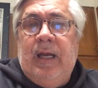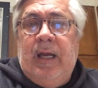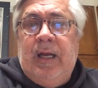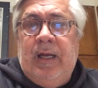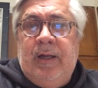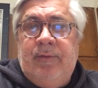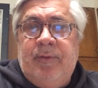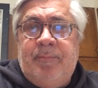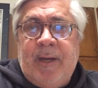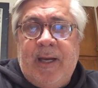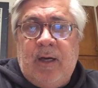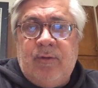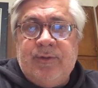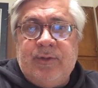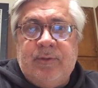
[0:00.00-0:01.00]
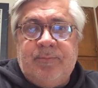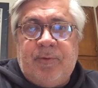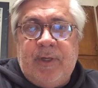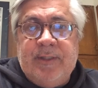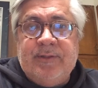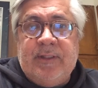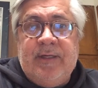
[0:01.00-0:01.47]
The powers of the
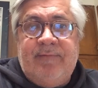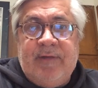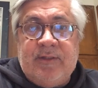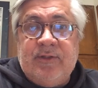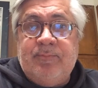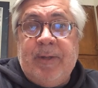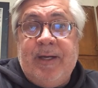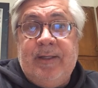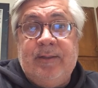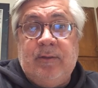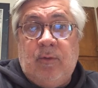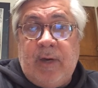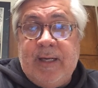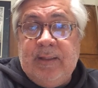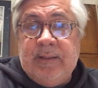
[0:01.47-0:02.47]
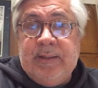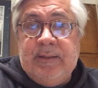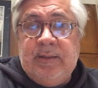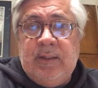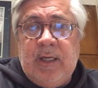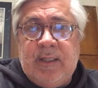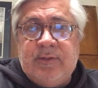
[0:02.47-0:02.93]
president have expanded
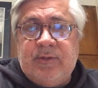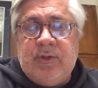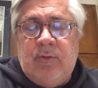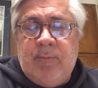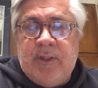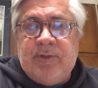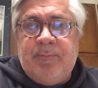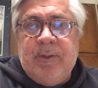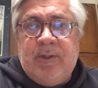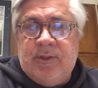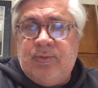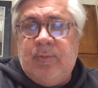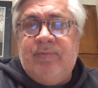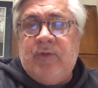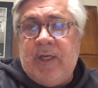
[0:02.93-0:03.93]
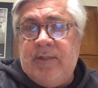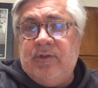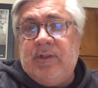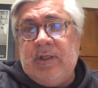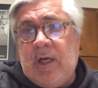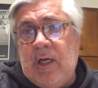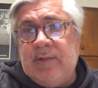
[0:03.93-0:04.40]
greatly, not so much because we've
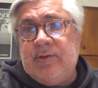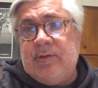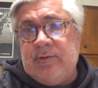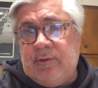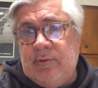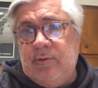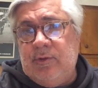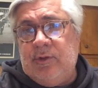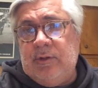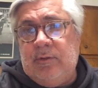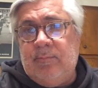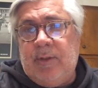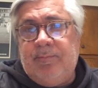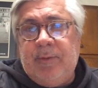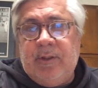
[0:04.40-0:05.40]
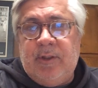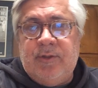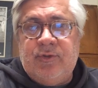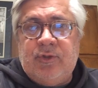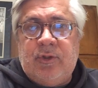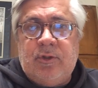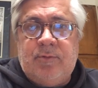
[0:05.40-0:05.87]
changed the Constitution, but
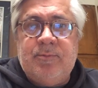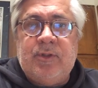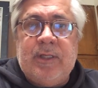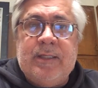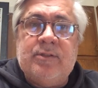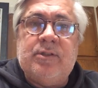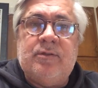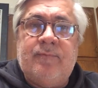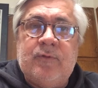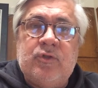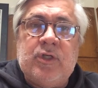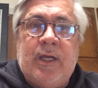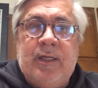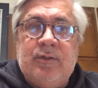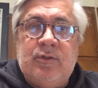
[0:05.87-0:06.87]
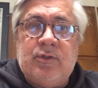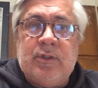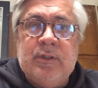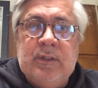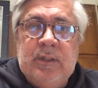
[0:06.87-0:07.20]
because circumstances have changed.